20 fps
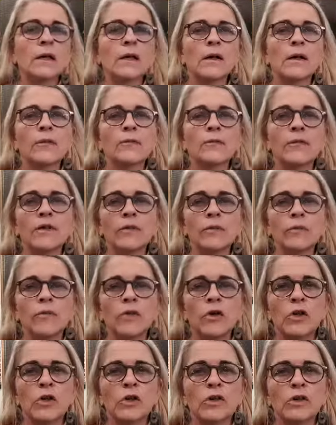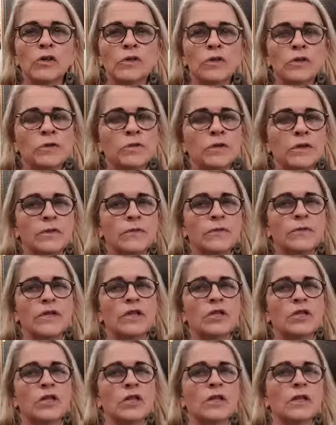with words, with
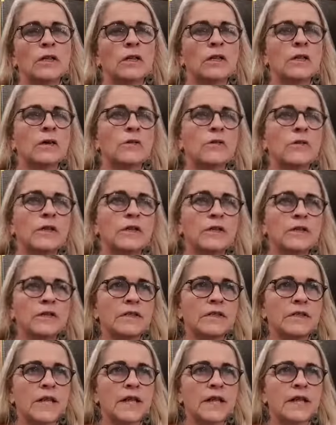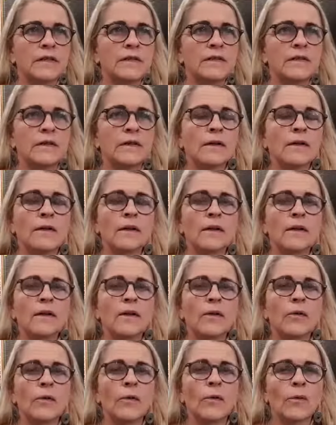vision, with a scent,
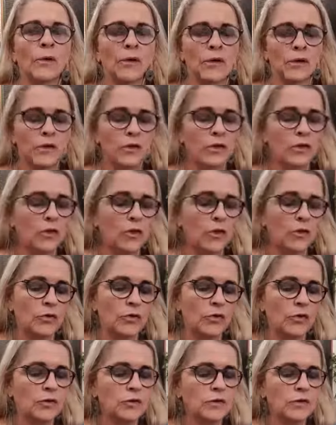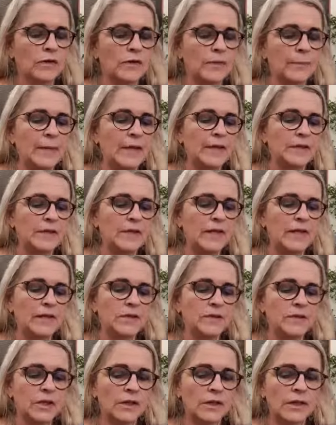or, use your
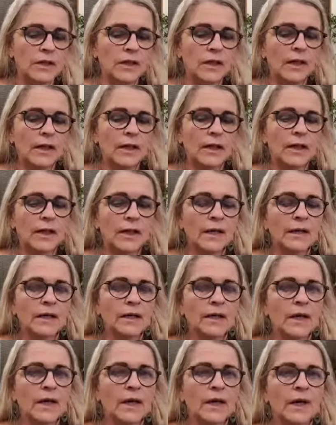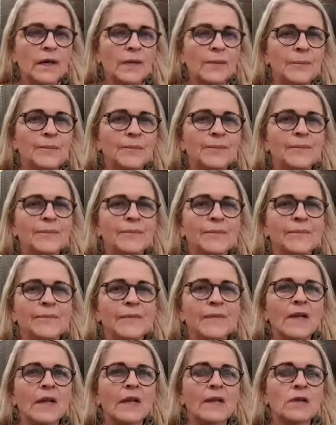imagination. And
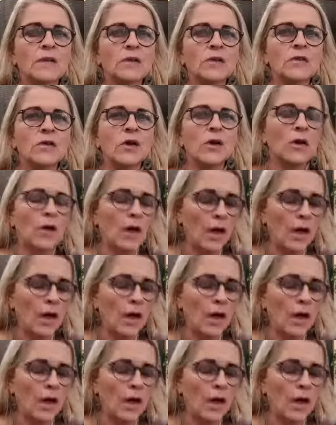so I